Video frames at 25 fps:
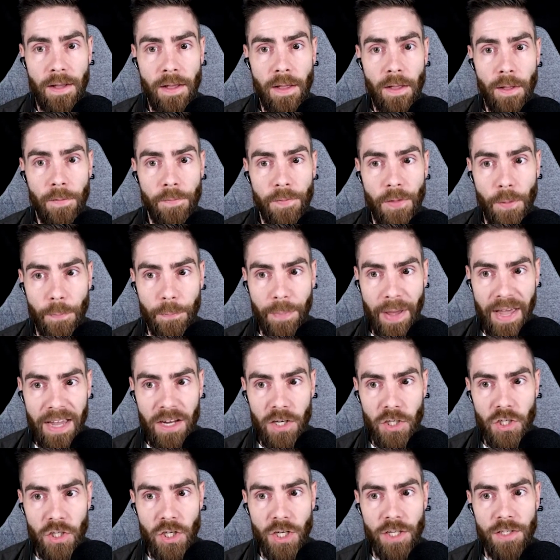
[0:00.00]
the
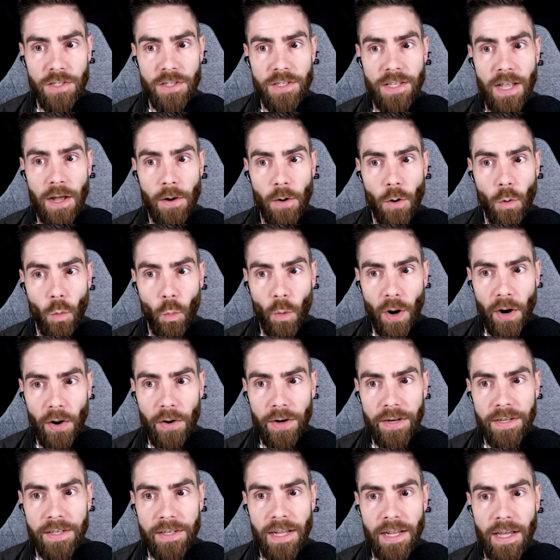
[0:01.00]
patients that are
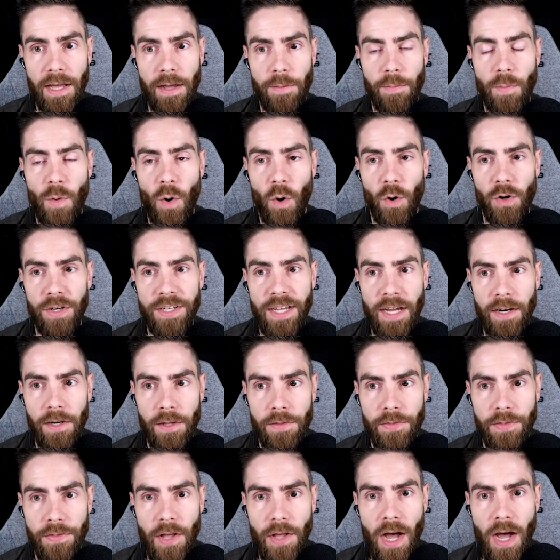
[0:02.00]
wearing them are kind
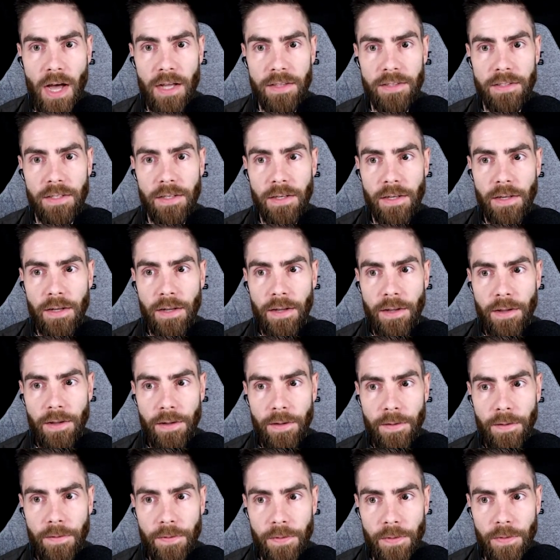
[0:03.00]
of not
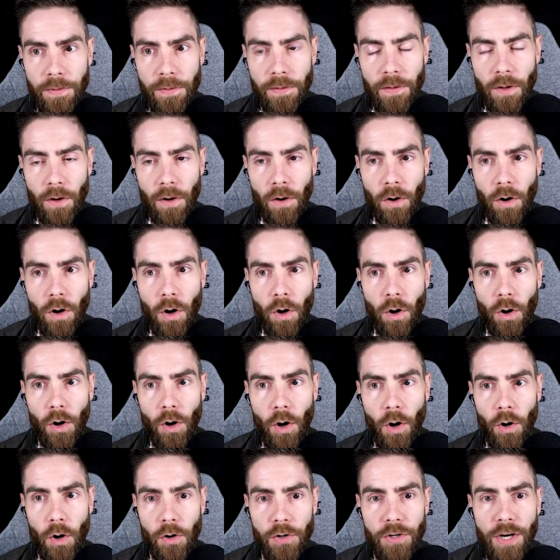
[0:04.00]
are
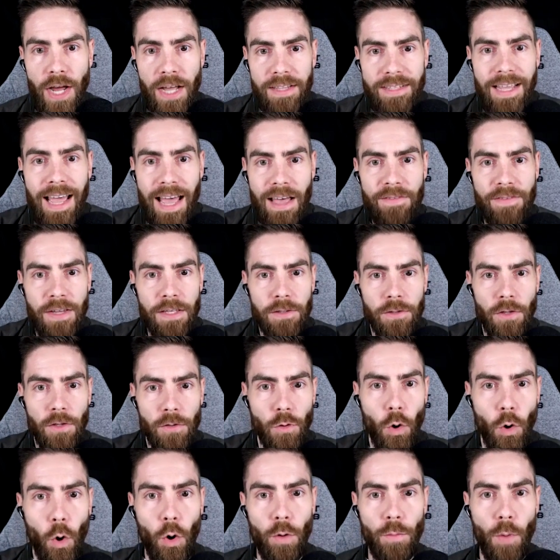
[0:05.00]
are not having the
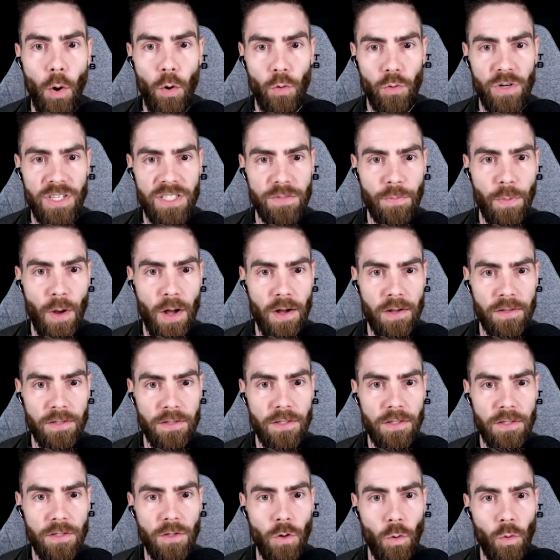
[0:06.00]
normal
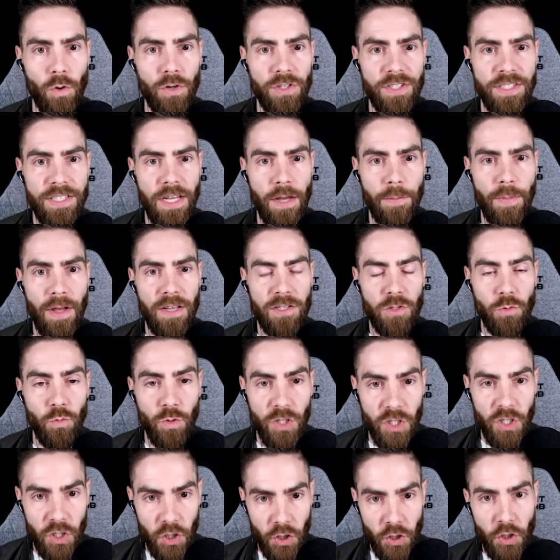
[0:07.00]
response towards EMS,
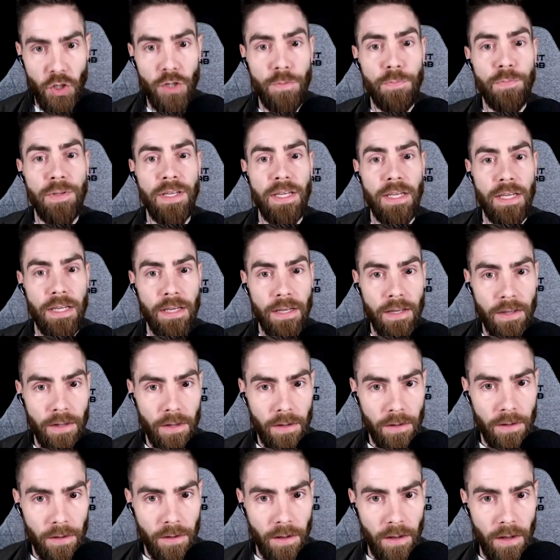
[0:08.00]
which should be
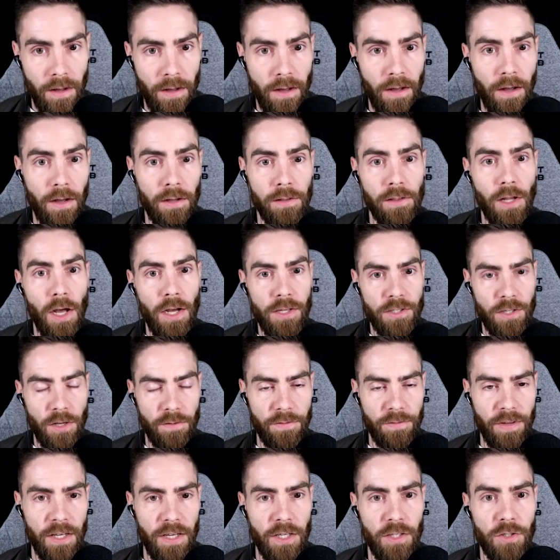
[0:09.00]
uh, a loss
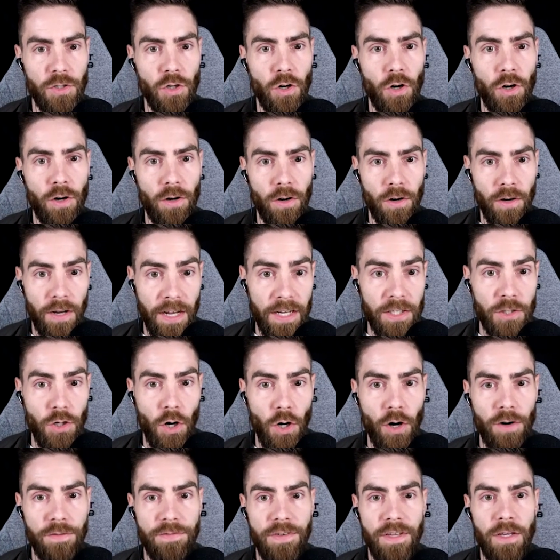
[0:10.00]
of H-
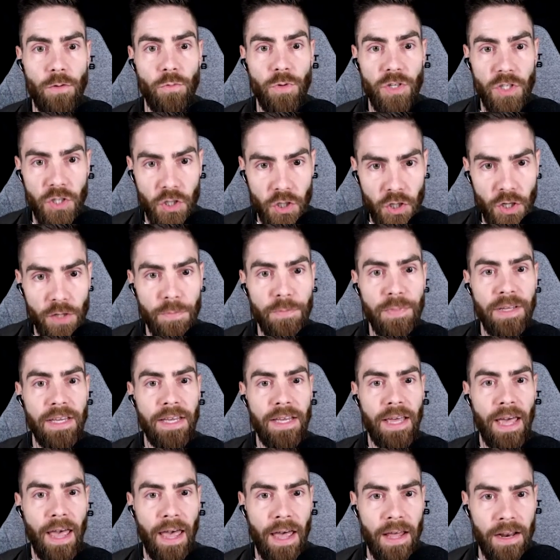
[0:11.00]
HRV, which should
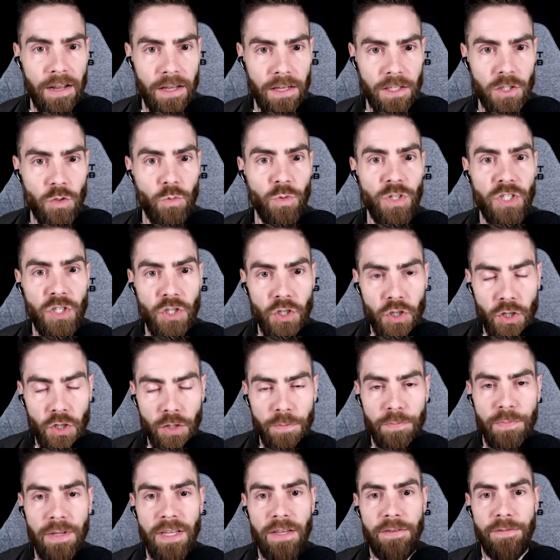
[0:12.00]
be headaches, which
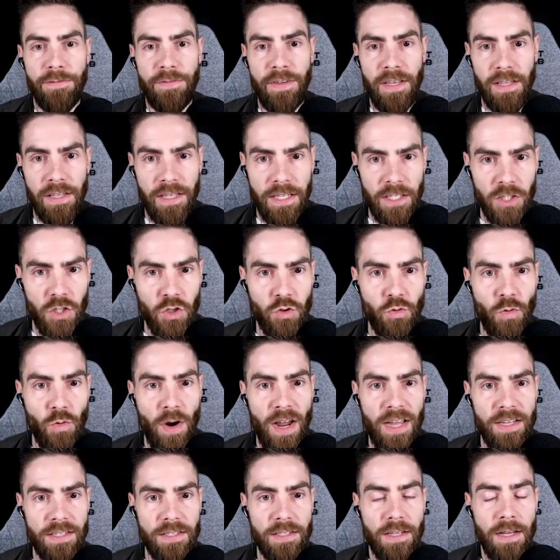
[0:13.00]
should be feeling
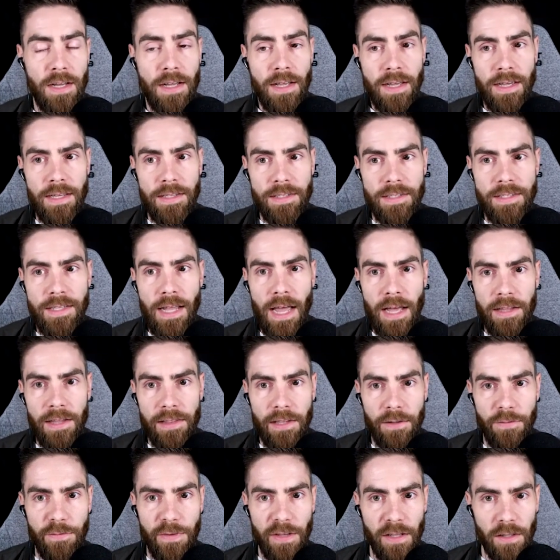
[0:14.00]
stressed. Instead,
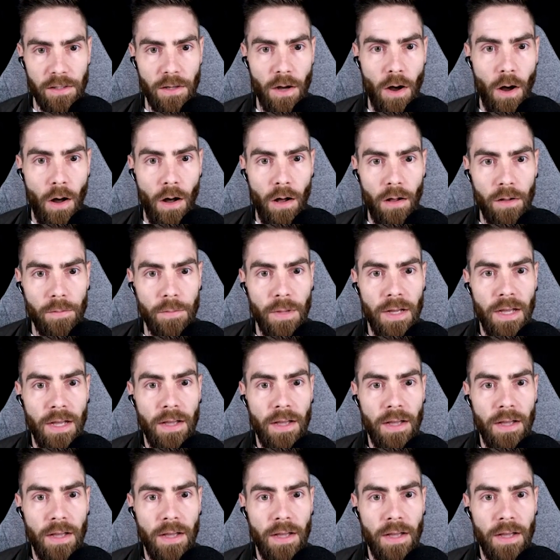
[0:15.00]
they feel calm,